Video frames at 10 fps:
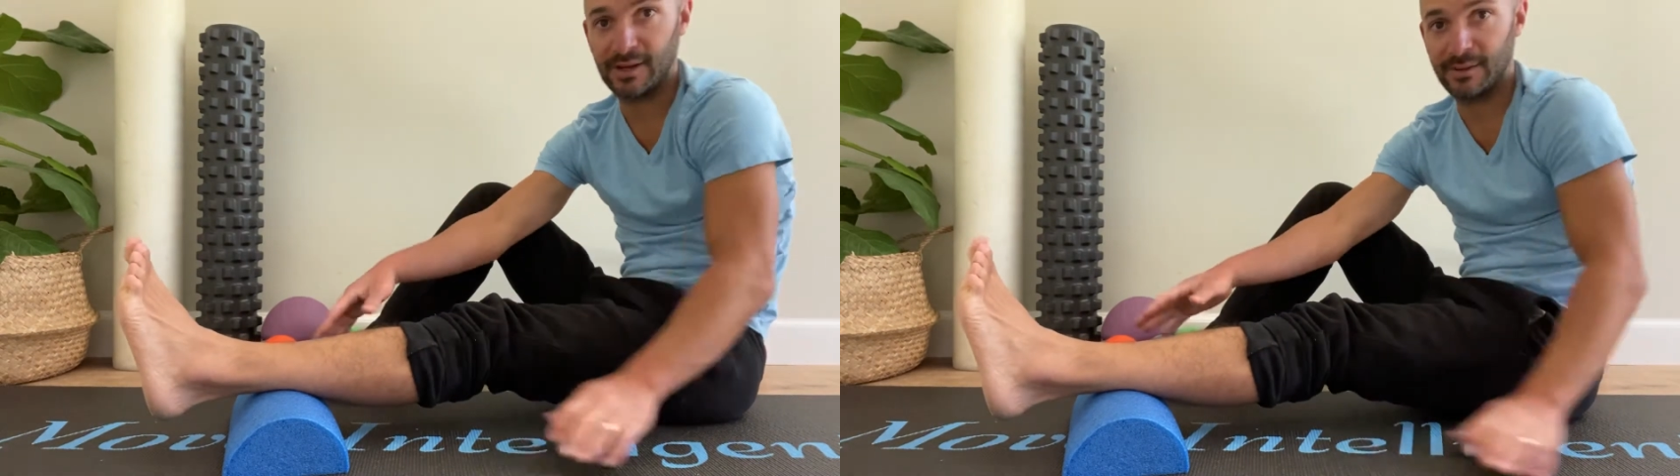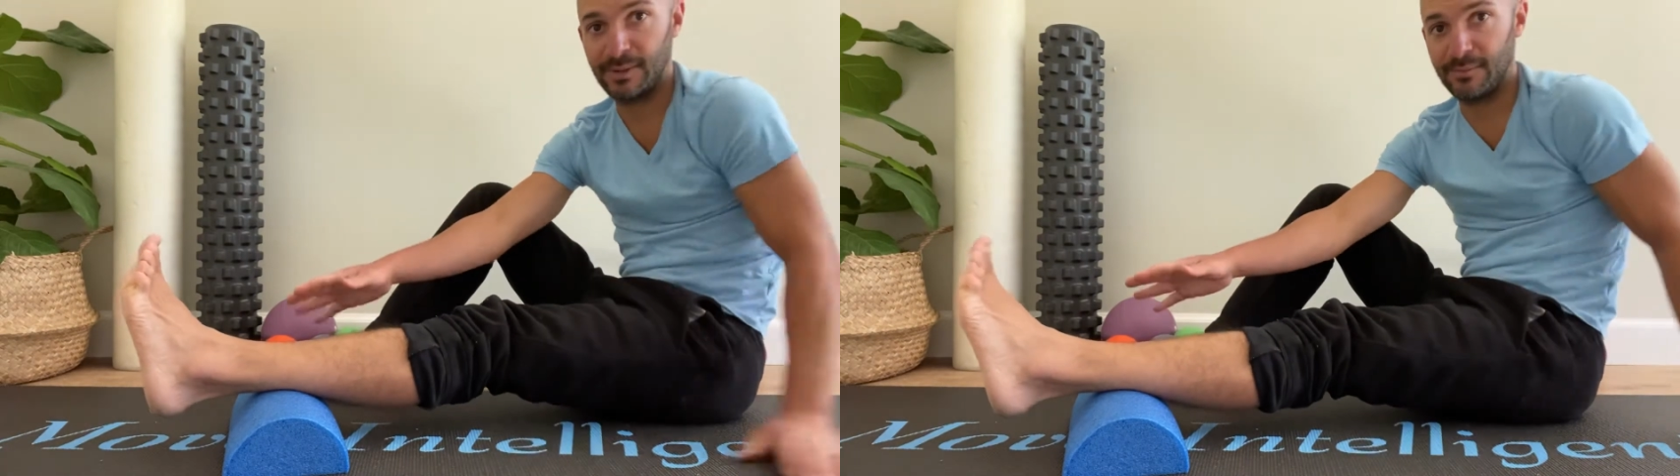
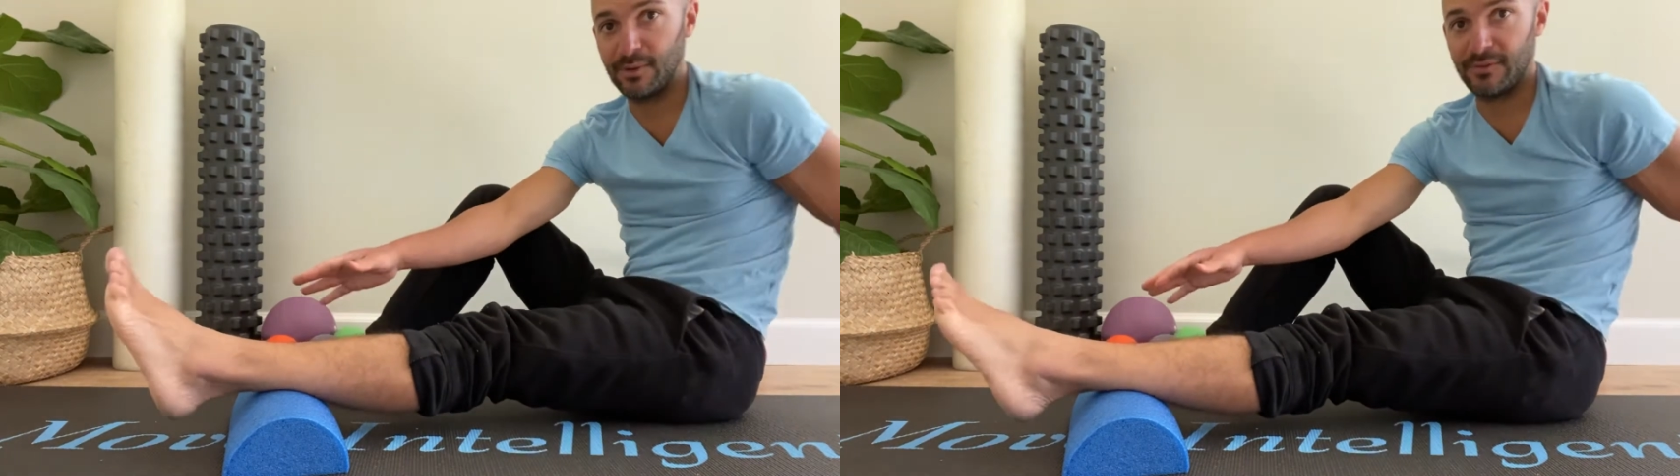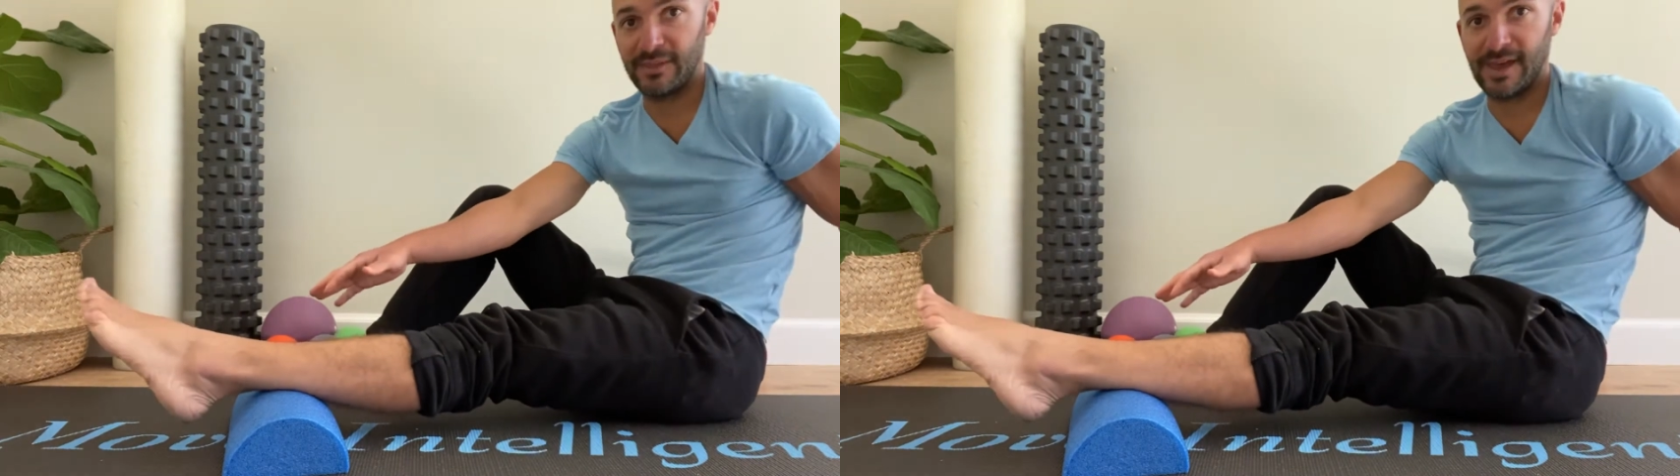you're gonna be
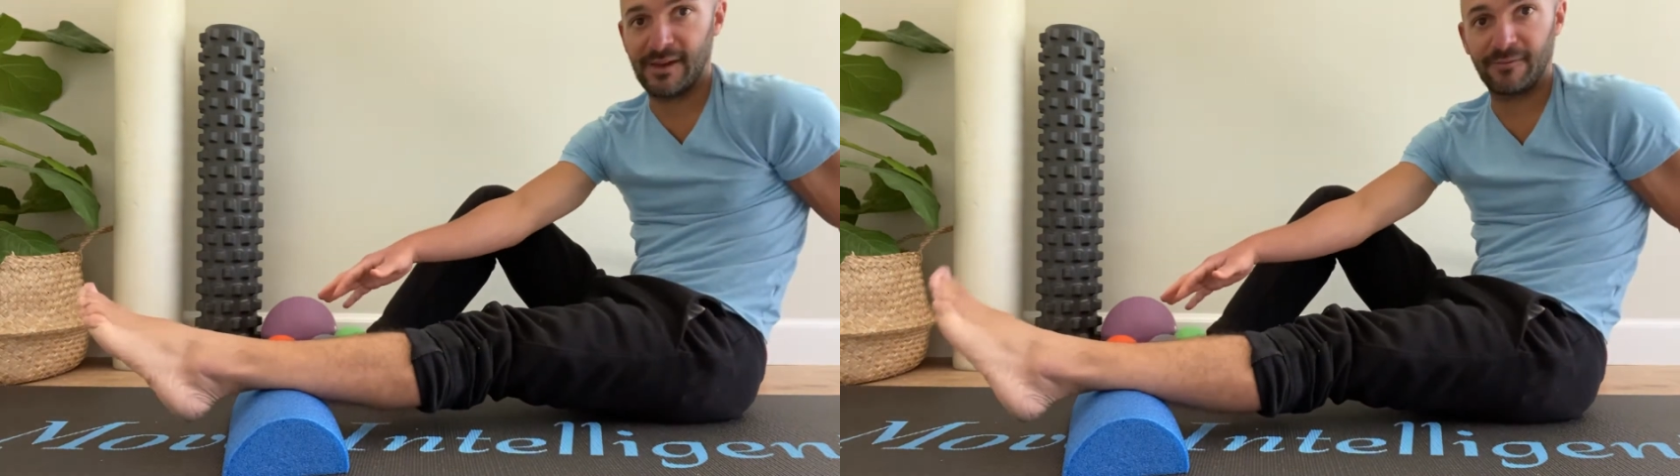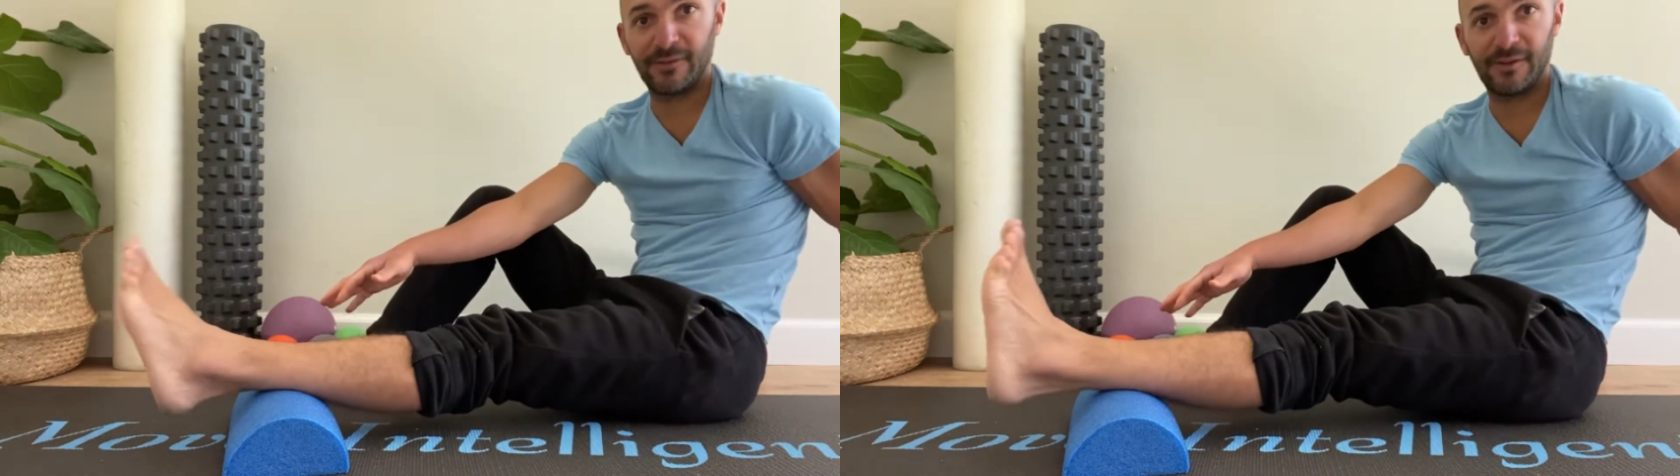moving
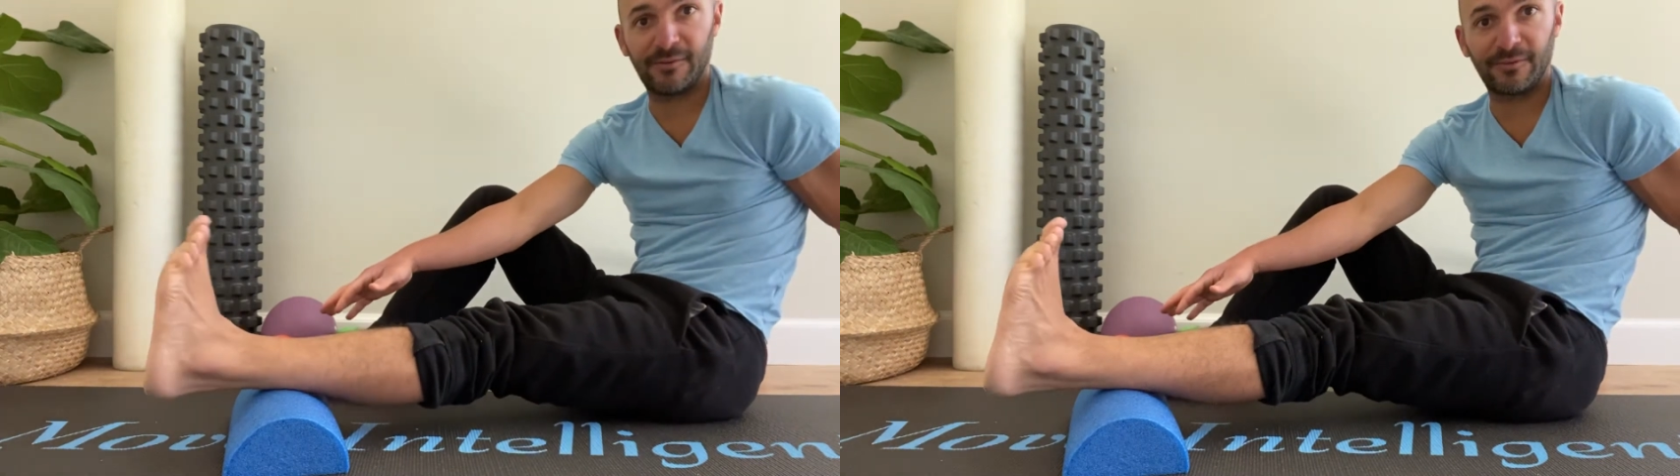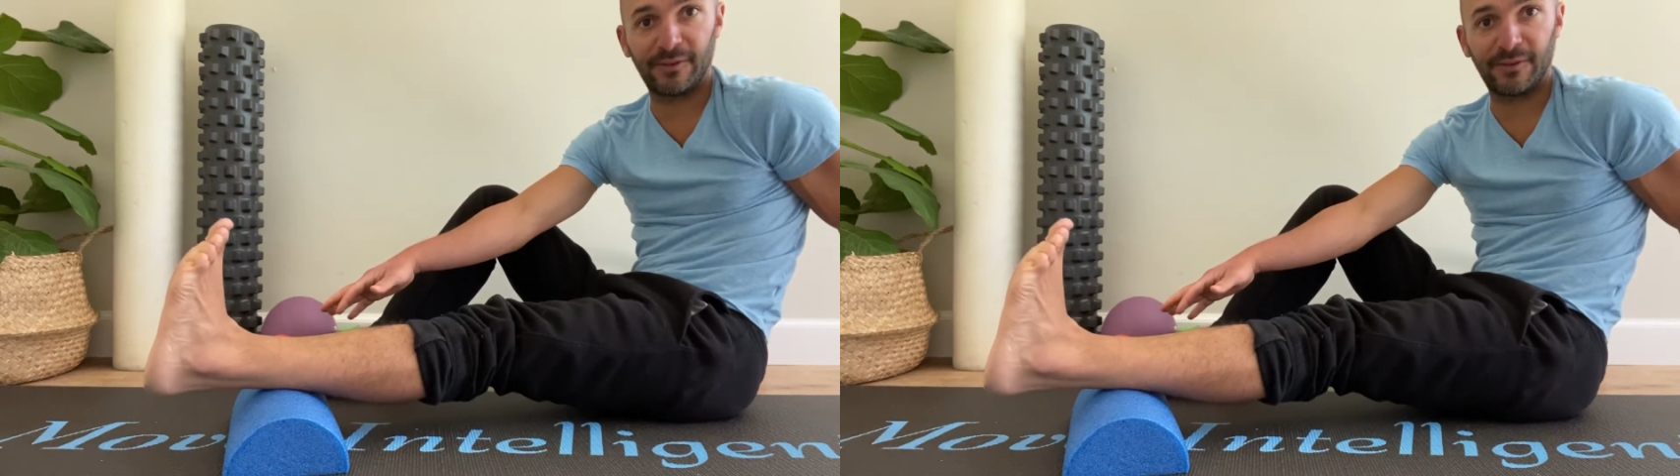that foot